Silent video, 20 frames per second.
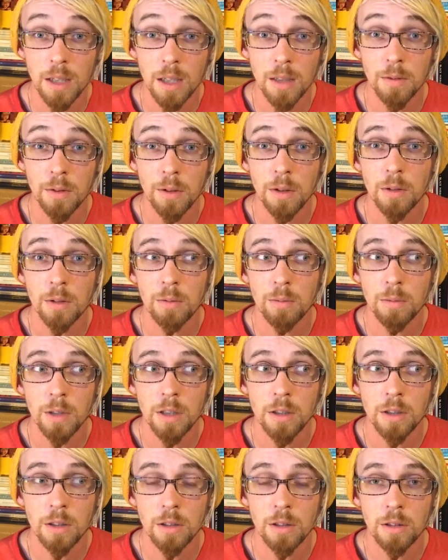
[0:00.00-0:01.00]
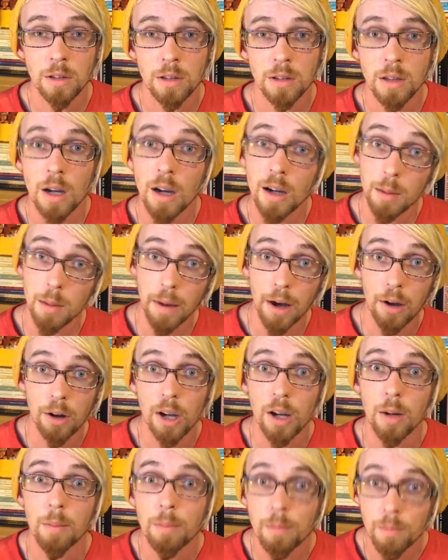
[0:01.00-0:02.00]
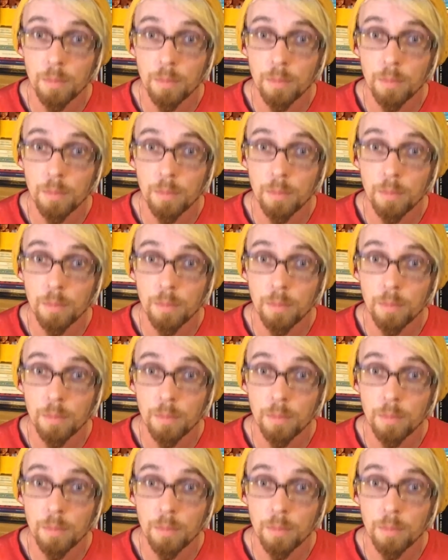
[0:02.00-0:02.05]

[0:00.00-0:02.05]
evil, we should just talk about it.